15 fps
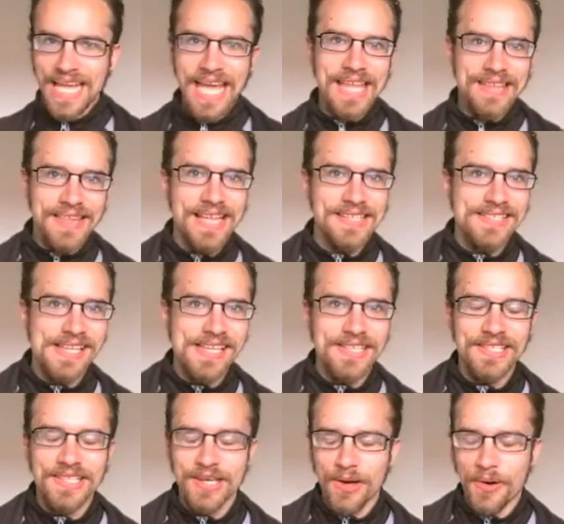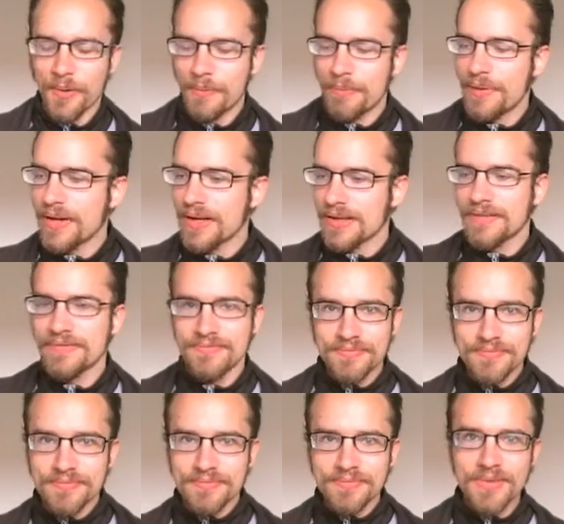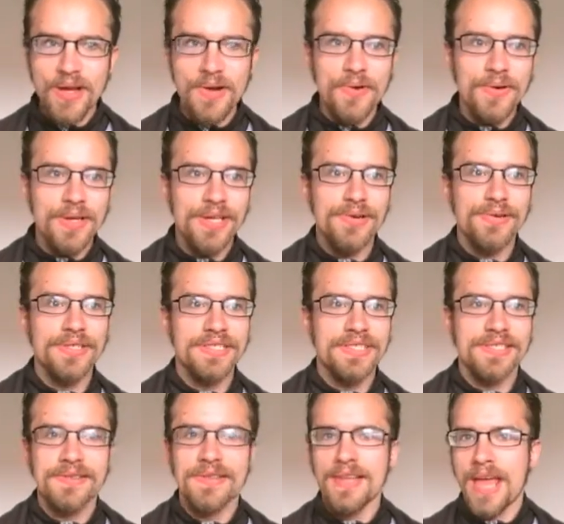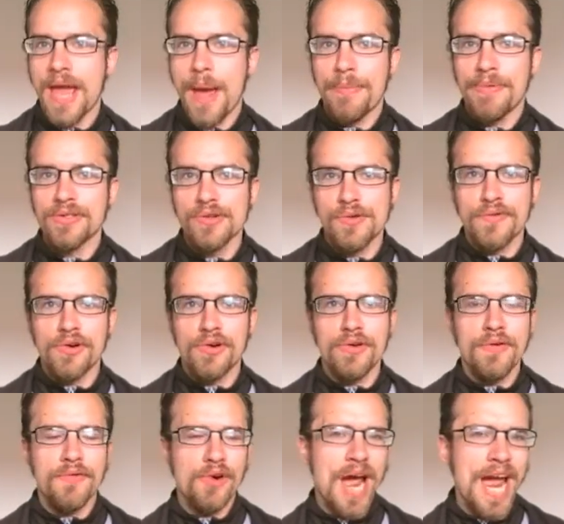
And that's it, but no, here it just happens over and over.